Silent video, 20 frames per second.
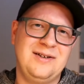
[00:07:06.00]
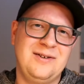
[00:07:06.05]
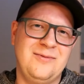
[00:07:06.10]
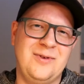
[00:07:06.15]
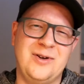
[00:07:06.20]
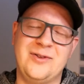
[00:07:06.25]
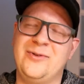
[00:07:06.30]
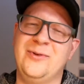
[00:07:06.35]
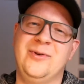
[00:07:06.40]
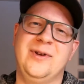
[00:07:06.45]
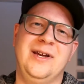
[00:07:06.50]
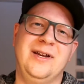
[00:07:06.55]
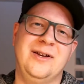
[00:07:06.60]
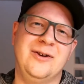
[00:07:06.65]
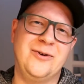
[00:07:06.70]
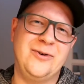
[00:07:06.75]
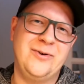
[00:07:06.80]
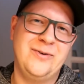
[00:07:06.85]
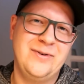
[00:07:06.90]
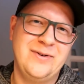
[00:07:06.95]
what do they
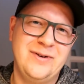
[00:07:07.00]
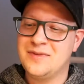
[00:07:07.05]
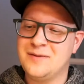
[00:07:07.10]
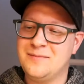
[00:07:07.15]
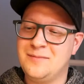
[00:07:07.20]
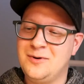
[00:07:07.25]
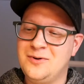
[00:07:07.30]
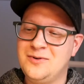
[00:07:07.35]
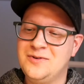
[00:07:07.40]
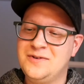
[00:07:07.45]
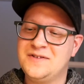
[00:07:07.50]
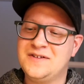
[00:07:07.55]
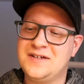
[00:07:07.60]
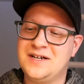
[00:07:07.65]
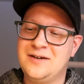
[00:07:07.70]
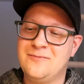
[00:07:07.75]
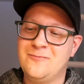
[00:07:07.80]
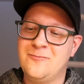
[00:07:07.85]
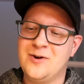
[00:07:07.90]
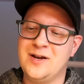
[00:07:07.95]
know? The more
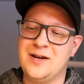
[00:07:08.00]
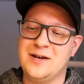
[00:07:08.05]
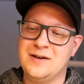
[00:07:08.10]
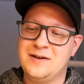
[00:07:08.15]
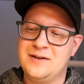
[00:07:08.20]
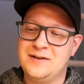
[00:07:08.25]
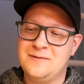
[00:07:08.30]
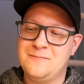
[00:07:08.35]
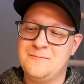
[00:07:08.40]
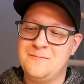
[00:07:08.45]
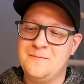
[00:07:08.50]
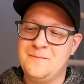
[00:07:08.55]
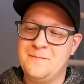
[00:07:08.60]
time went,